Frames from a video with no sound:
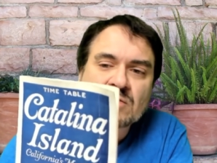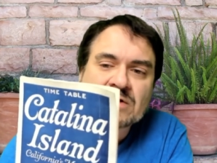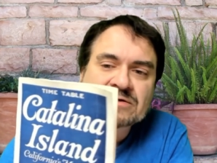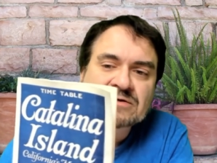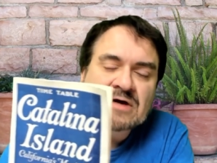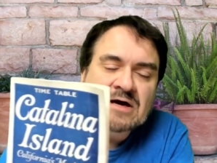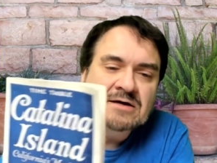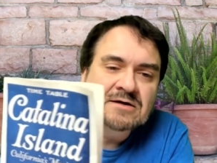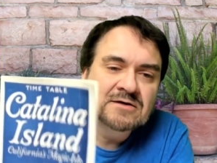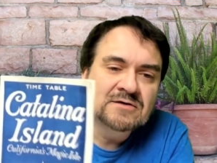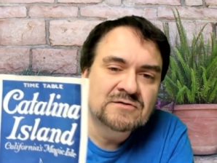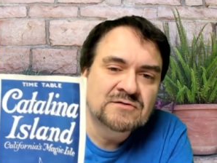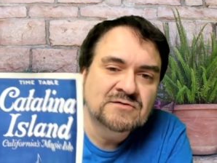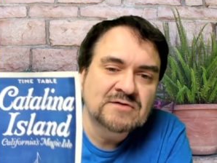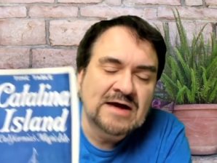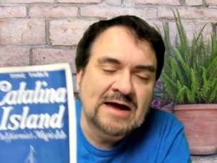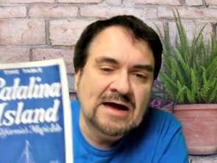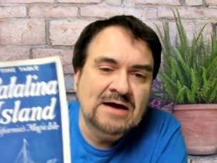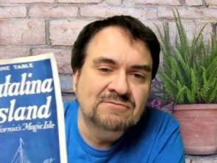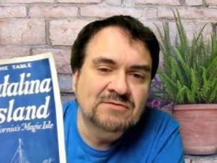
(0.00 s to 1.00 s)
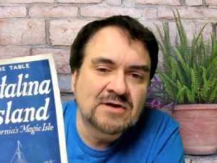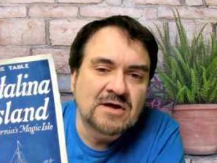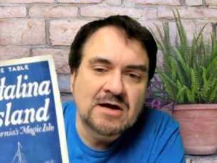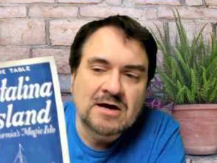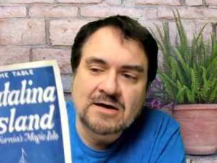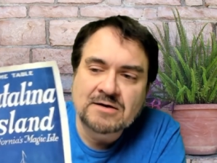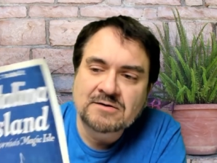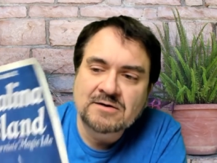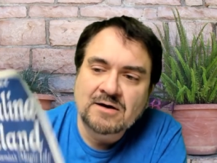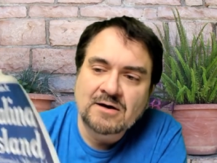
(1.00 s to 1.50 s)
know what that is,
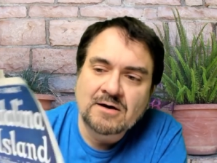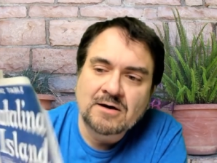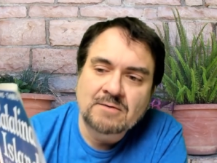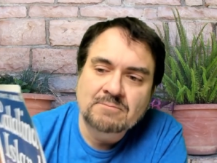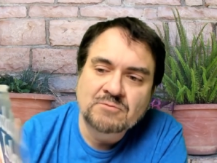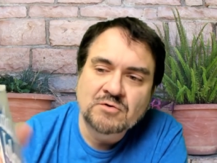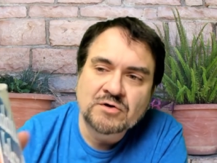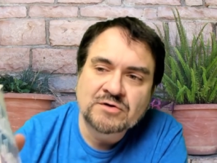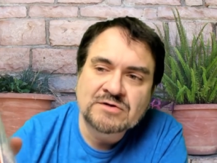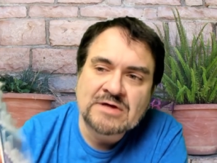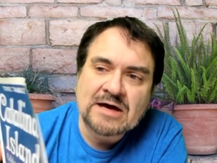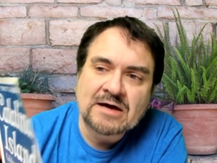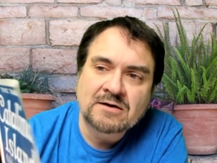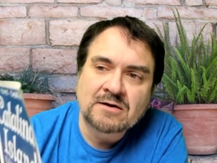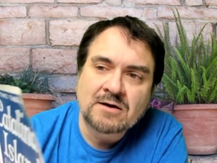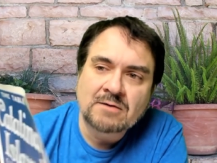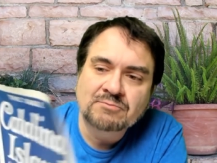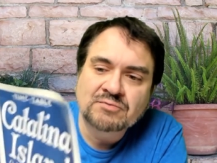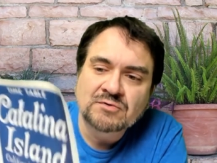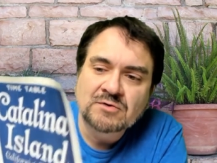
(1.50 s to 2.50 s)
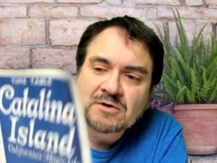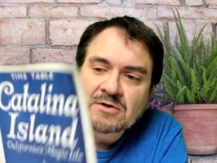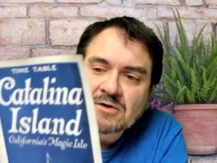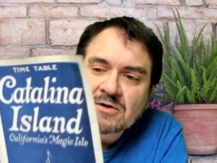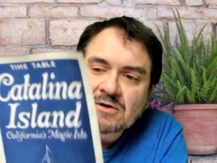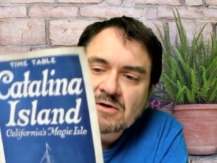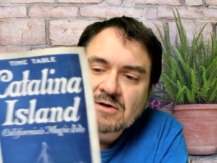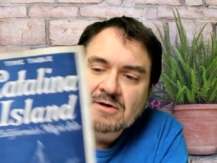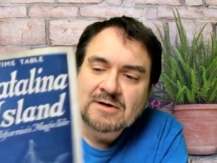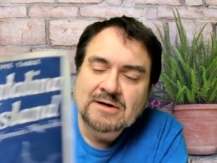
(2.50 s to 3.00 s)
Avalon, um, look that up.
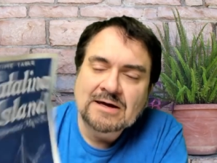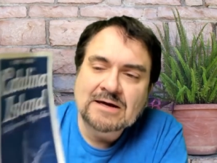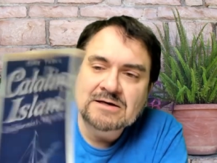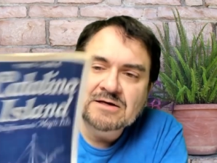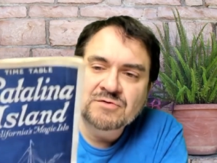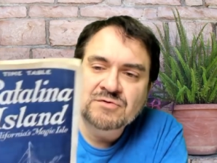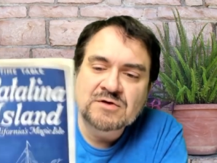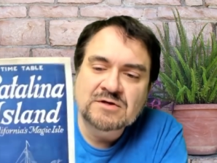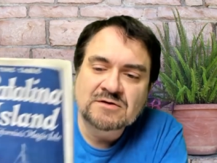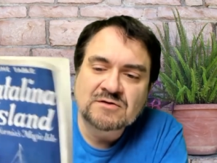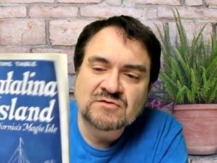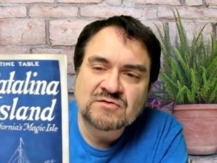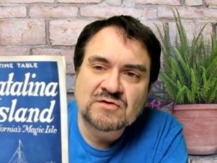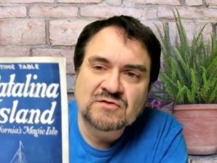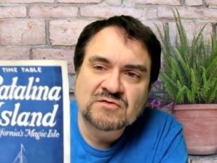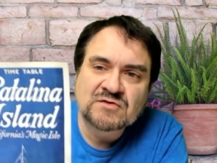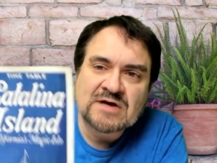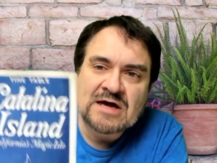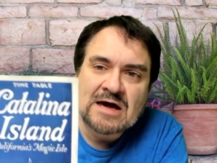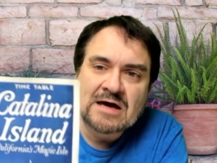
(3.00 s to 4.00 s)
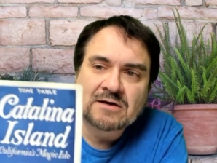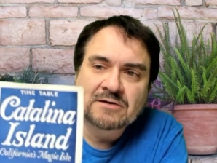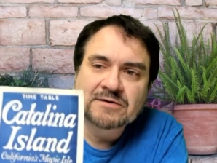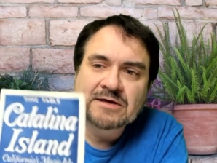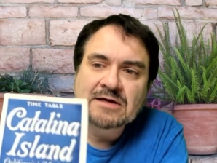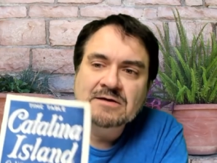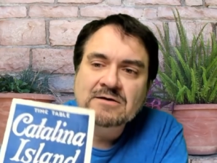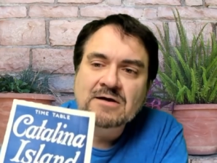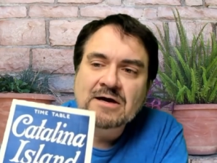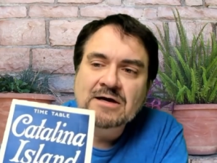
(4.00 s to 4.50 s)
Anything that says
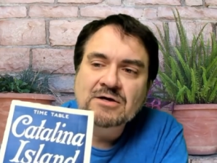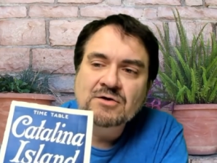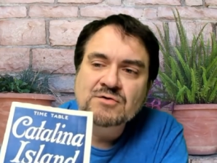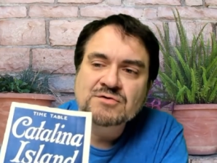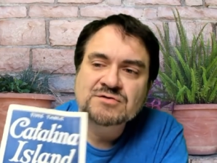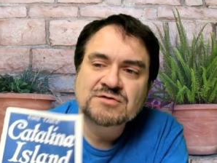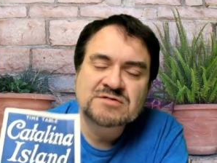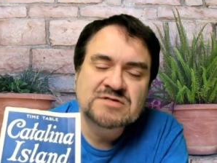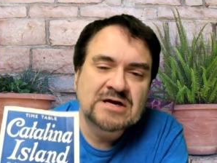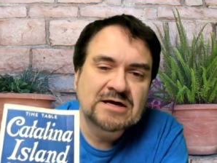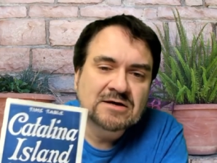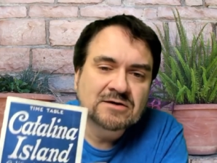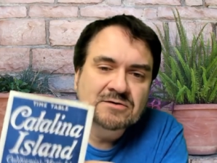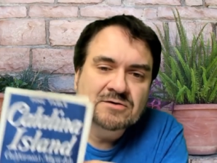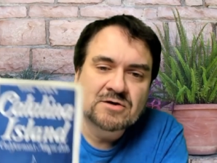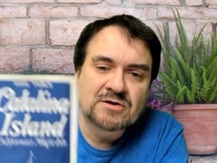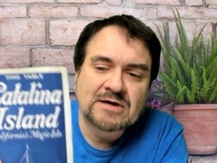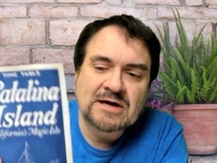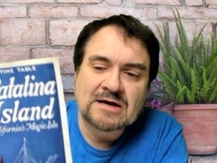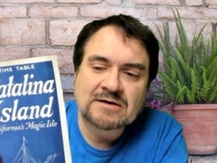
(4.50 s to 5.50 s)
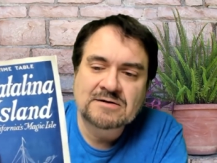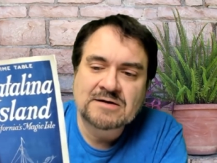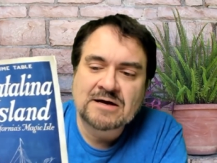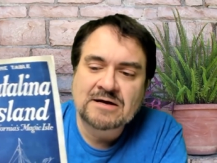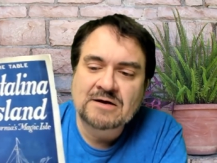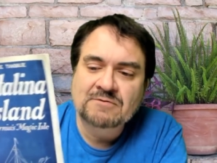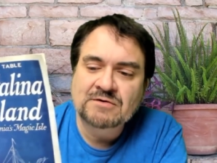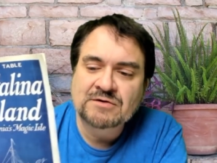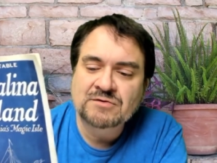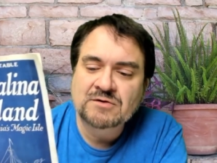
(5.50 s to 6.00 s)
Catalina, I usually take a look at.
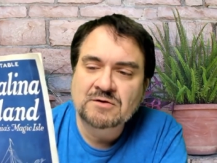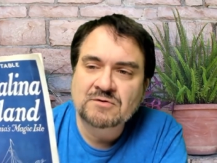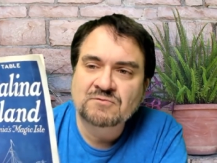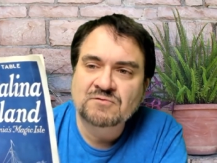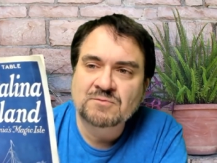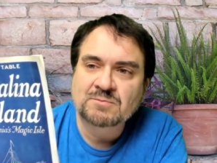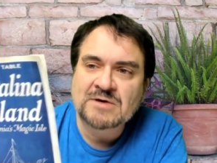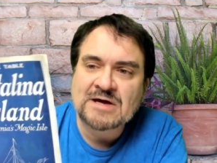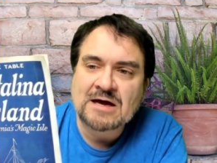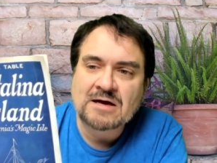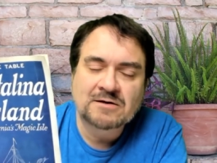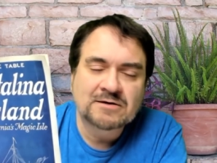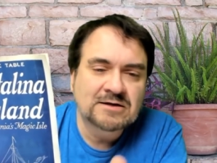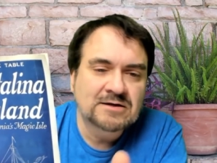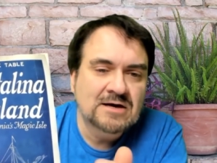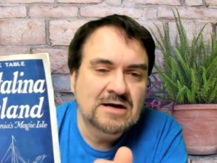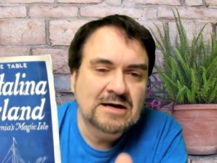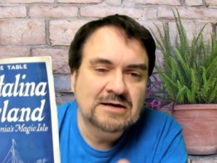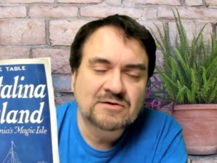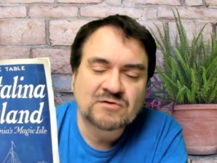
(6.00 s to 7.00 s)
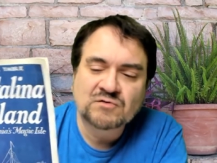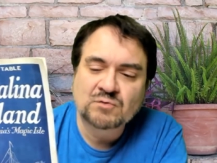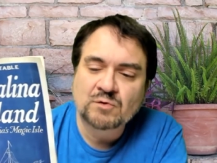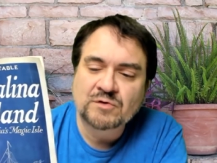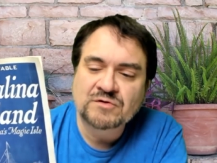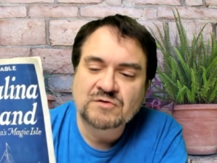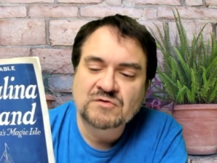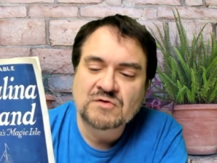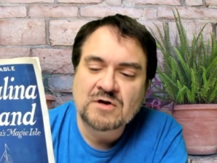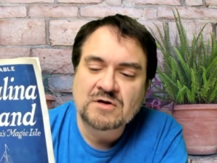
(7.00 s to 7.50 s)
Not everything from Catalina Island's
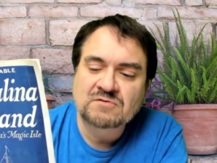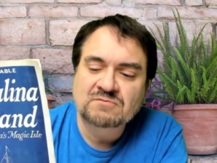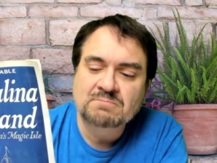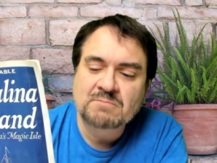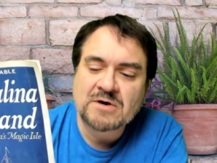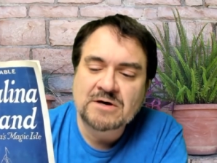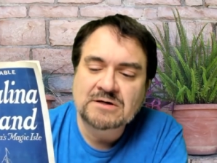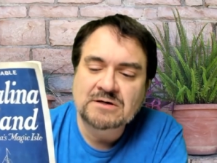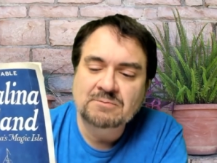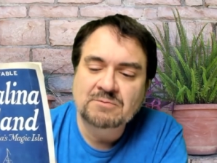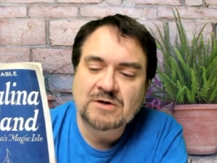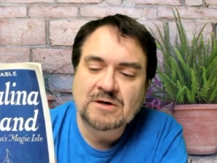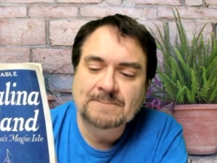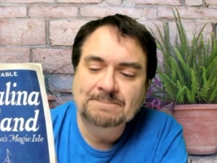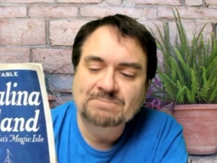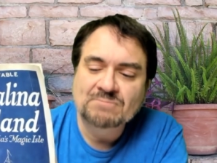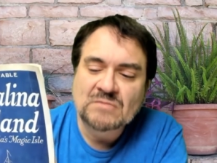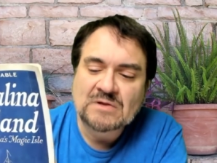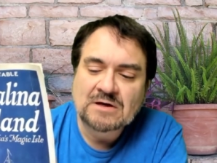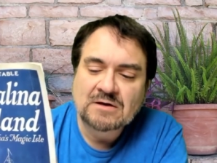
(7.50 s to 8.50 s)
worth a ton of money, but